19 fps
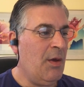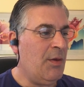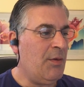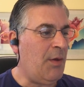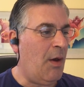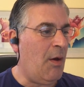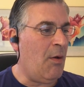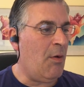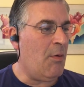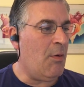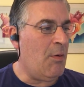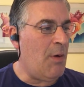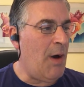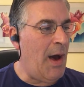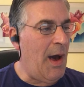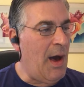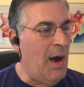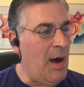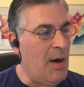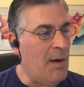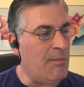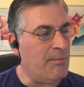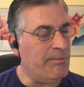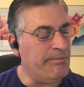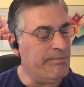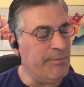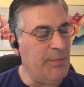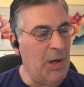So,
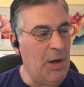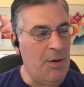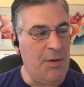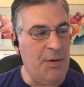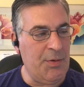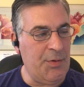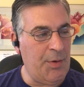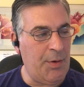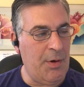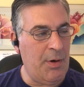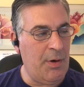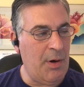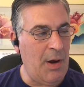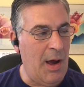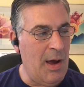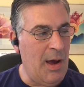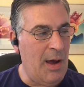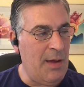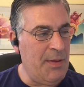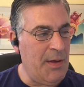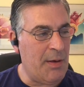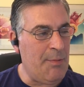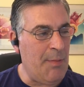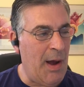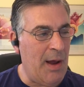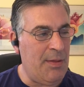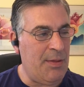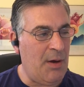those are, I
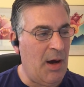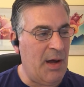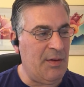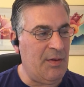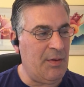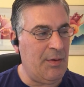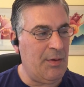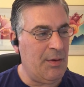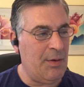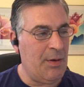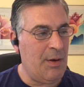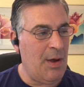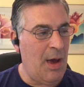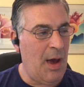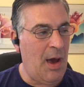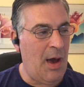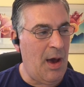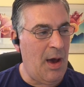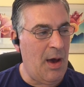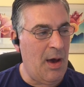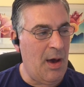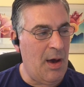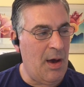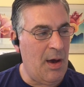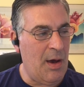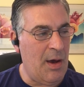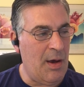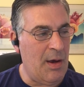think, my thoughts.
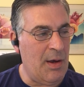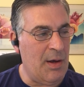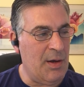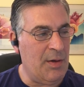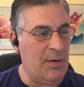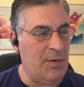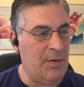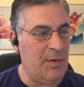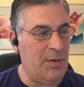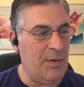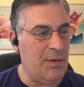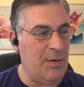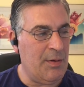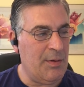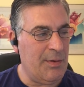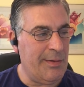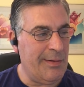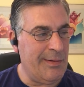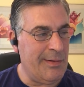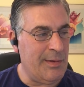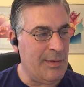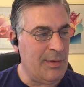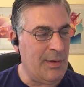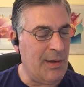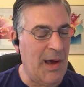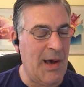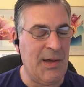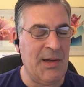It is
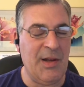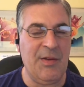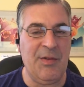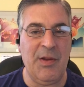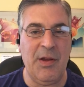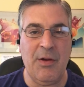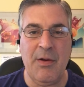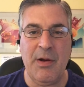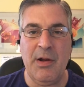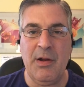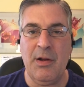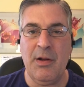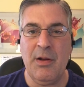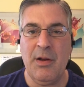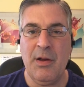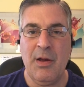not a secret